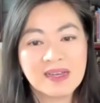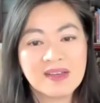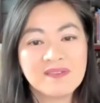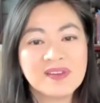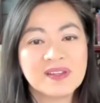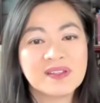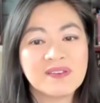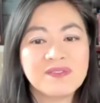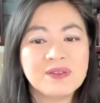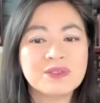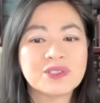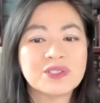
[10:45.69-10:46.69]
Feel the
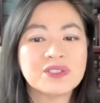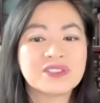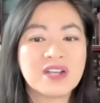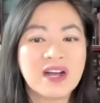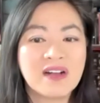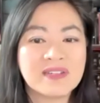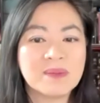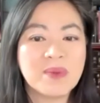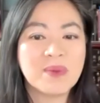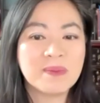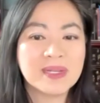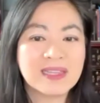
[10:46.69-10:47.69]
future dissolve in a
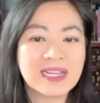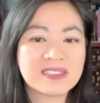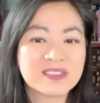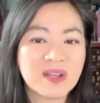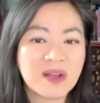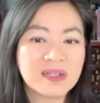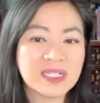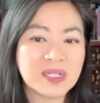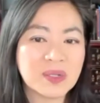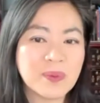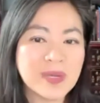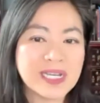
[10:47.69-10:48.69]
moment like salt in
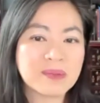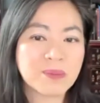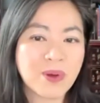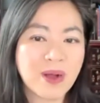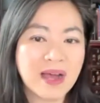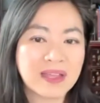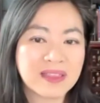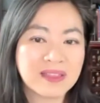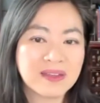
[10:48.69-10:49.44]
a weakened broth.